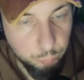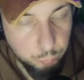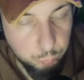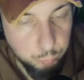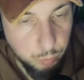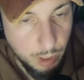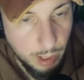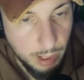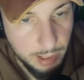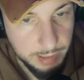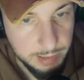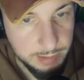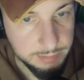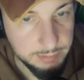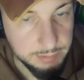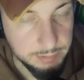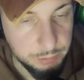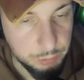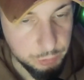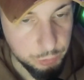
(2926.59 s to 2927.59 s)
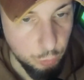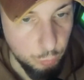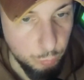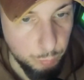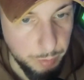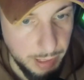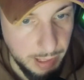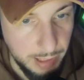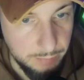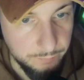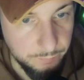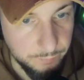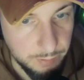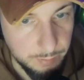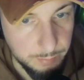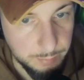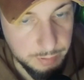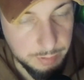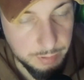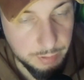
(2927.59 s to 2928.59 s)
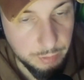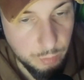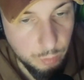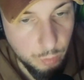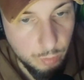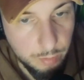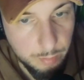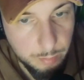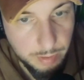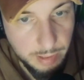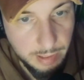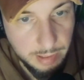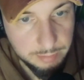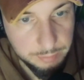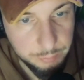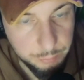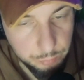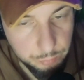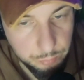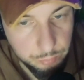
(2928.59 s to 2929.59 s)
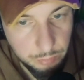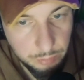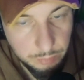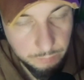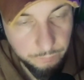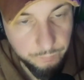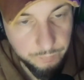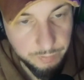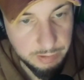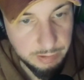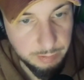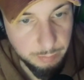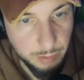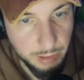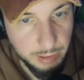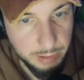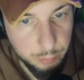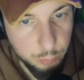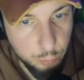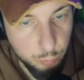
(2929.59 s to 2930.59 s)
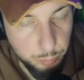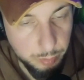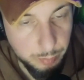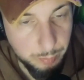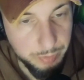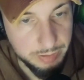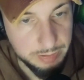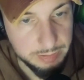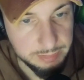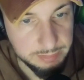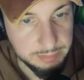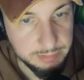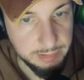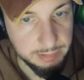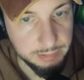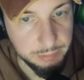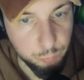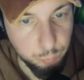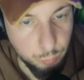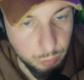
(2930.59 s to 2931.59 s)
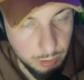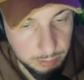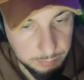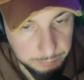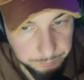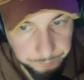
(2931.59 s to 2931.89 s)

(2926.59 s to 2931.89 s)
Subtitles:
why is it so bad for them that they're going back to freaking Mariupol? Because guess what?